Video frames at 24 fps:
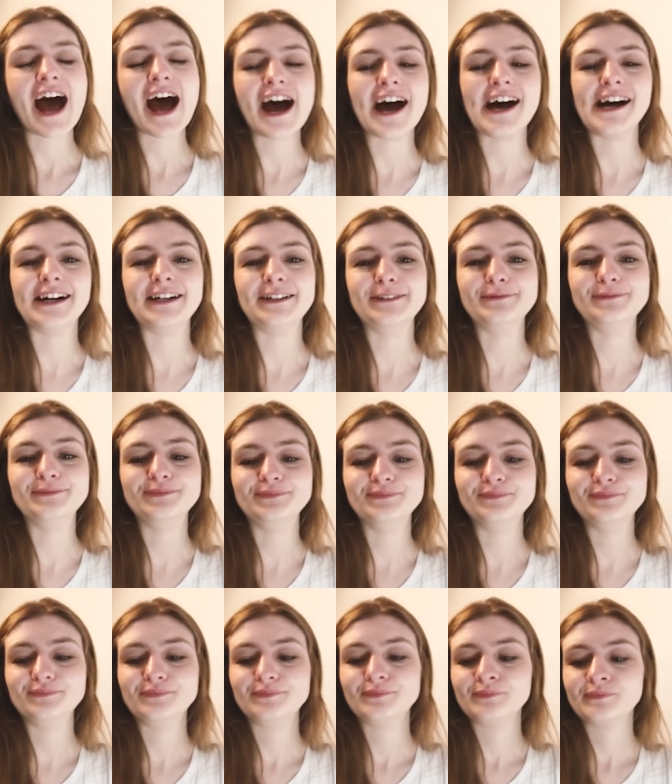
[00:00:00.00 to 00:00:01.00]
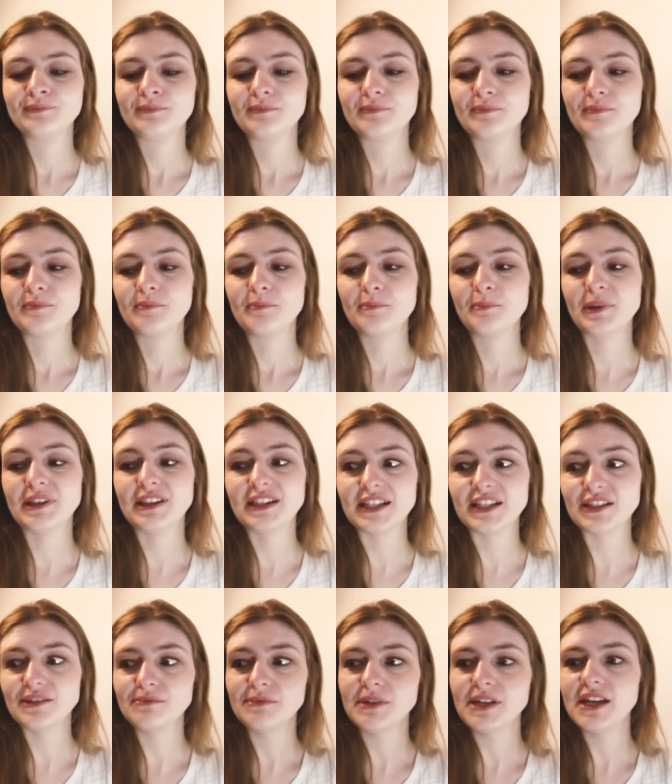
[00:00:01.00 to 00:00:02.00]
Um, but
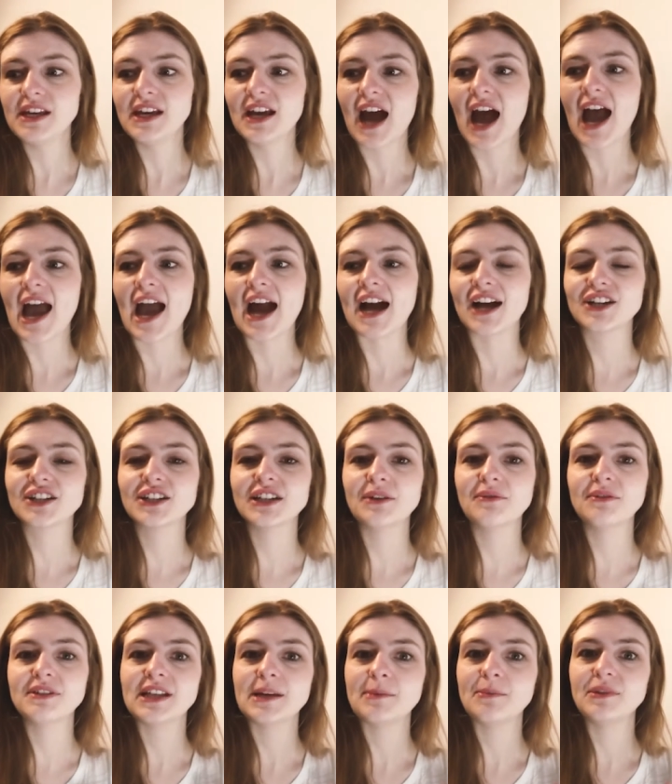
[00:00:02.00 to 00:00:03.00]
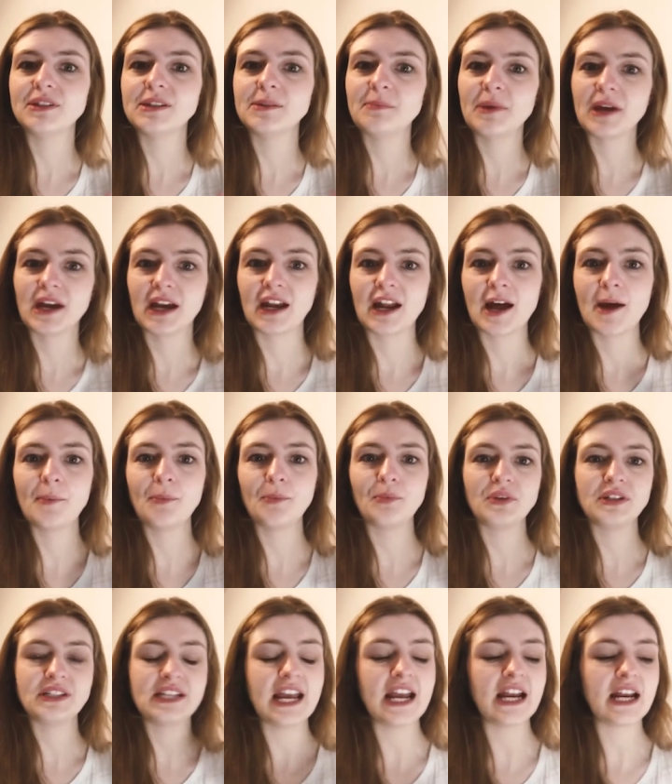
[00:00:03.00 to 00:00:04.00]
this week I actually was able to pick it up,
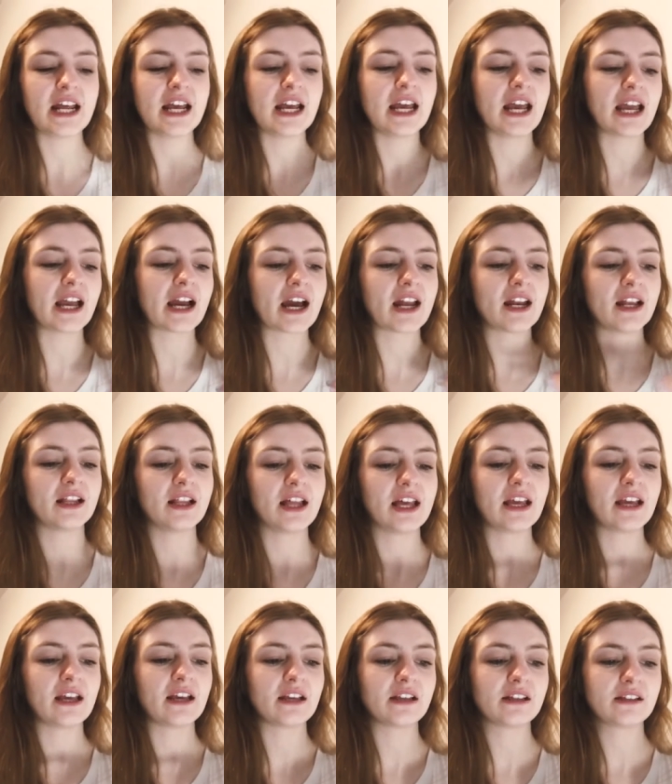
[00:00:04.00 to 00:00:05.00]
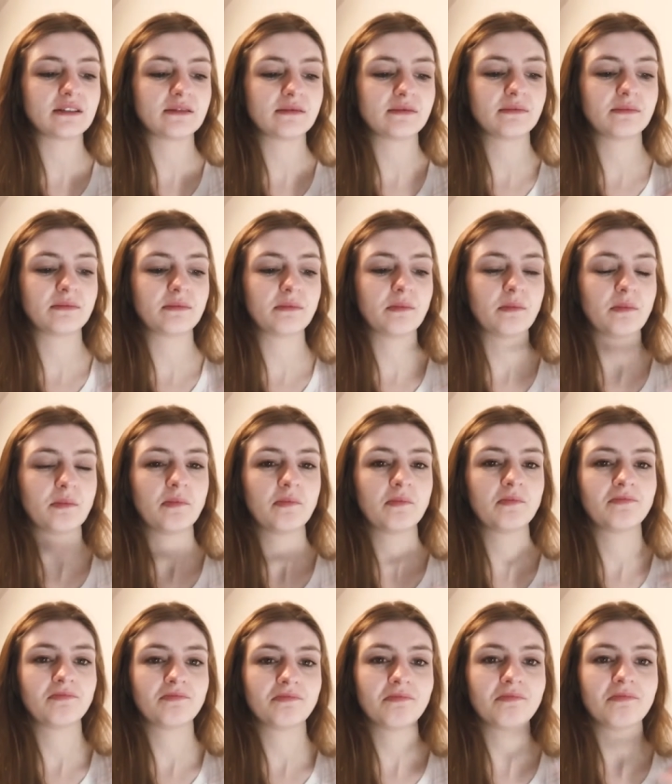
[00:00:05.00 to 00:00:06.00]
retain it, and kind of like
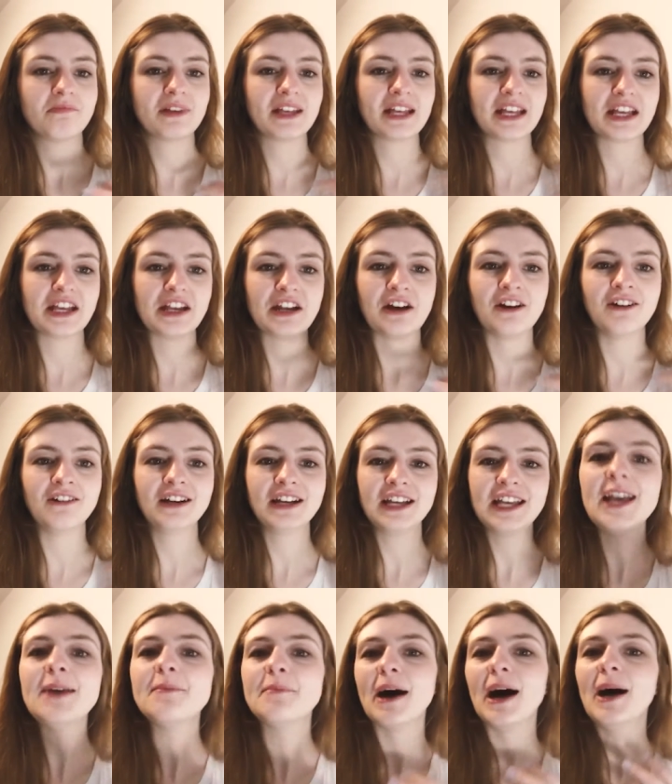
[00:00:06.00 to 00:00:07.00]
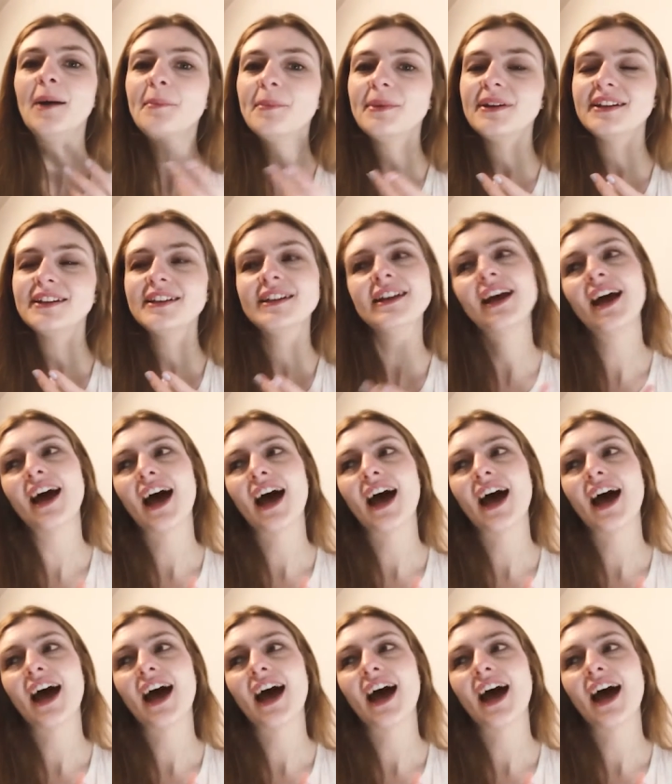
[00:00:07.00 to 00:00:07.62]
you know keep up